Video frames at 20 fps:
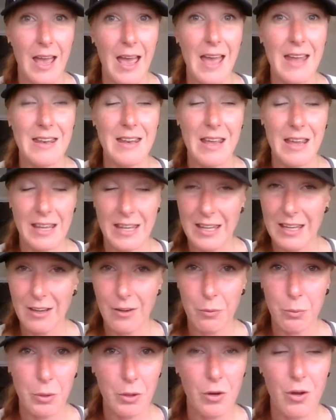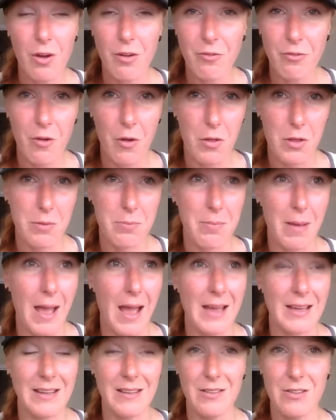And here we're not falling
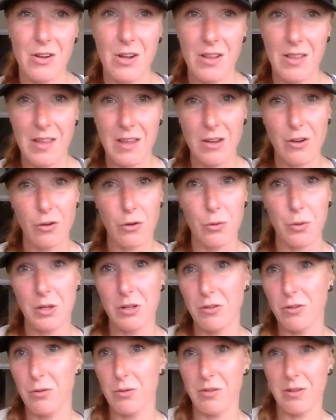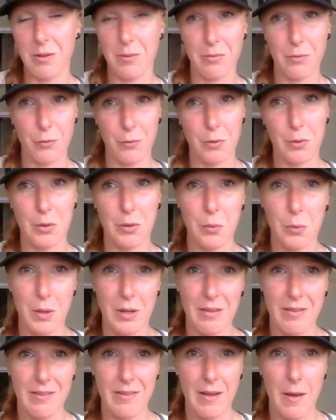back. It's not that you're going two steps forward,
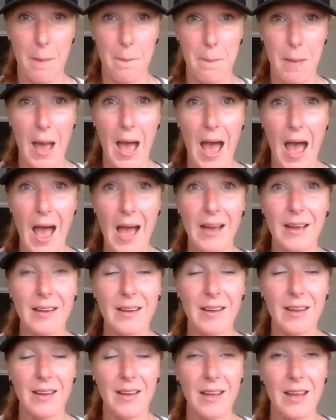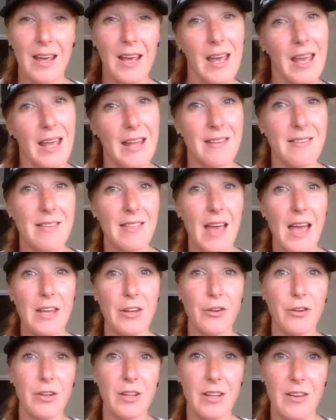one step back. It's
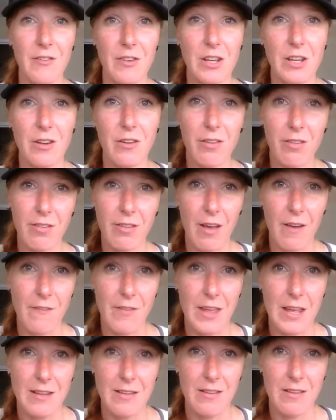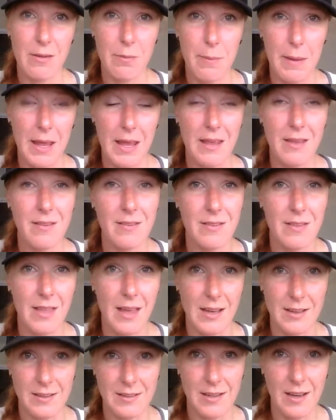that you're giving yourself that space,
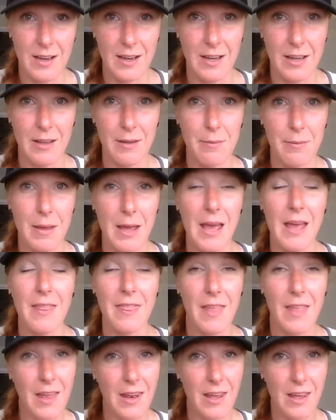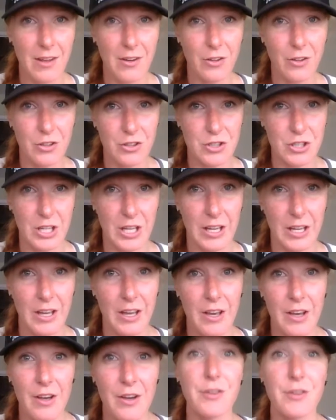that time, and that energy
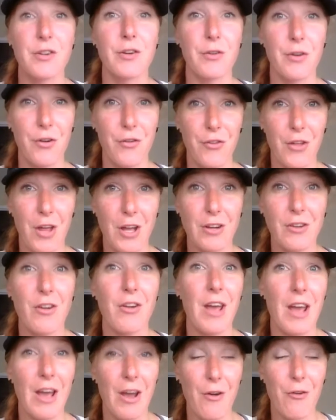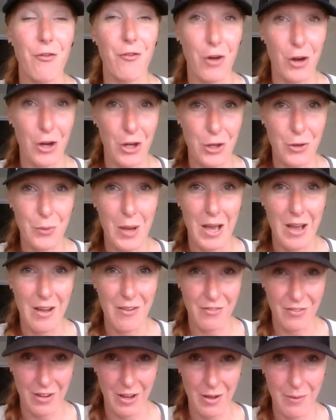to reflect on how far you
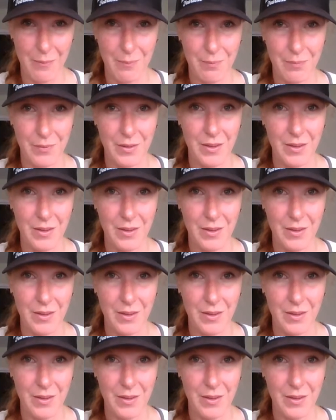have come.